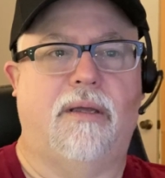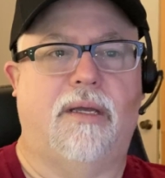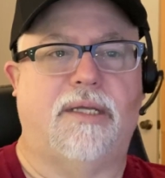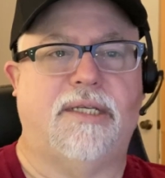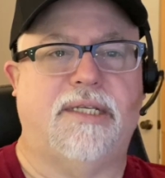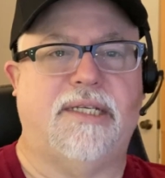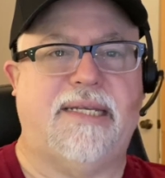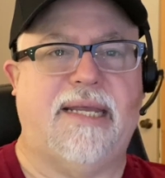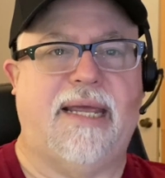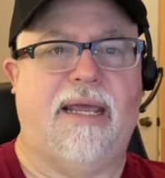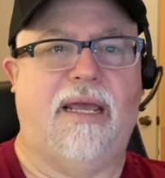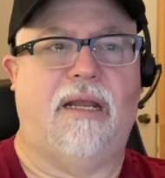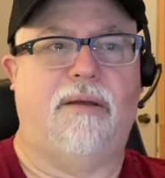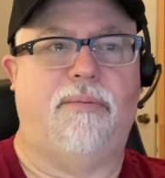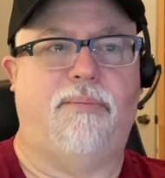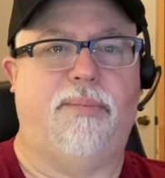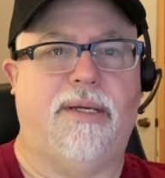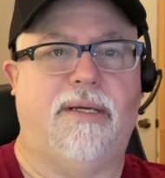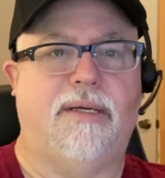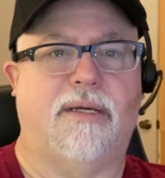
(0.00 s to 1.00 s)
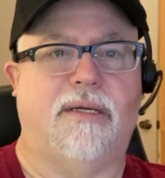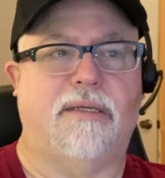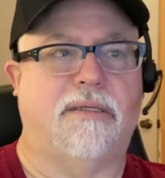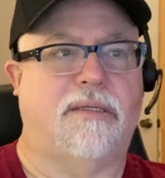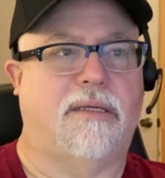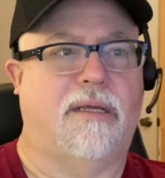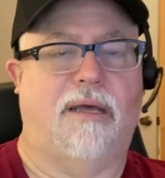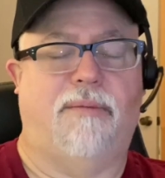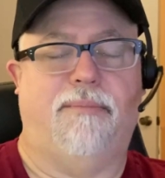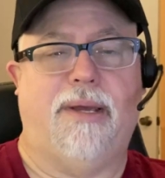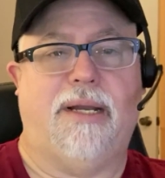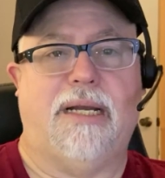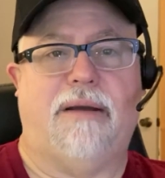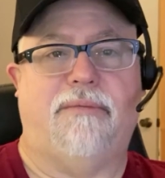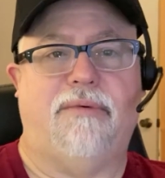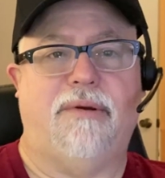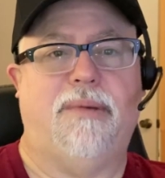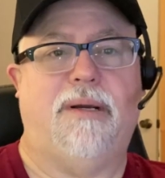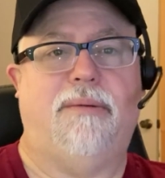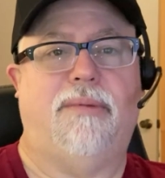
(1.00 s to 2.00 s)
stand, because I may not
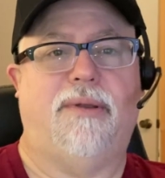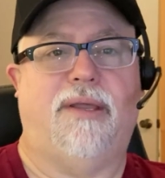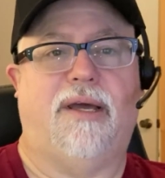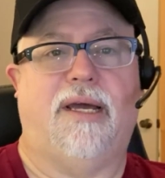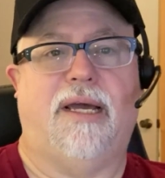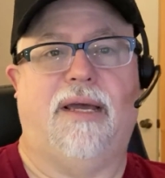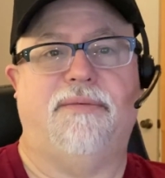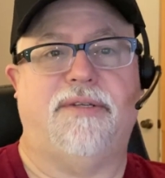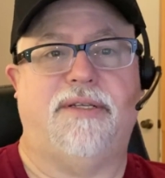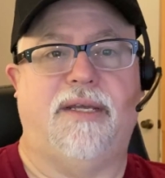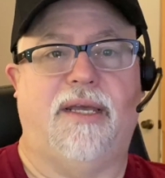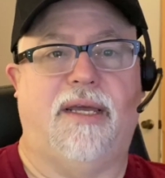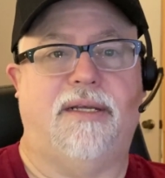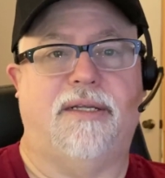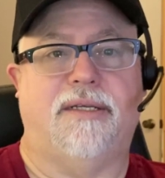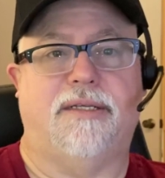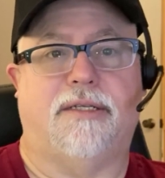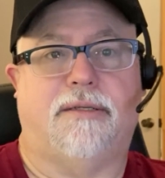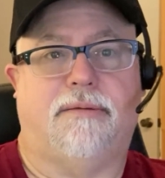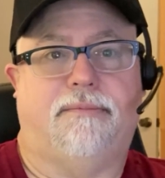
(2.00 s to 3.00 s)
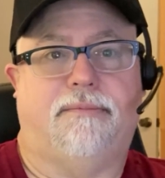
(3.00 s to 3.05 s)
remember the hive stand is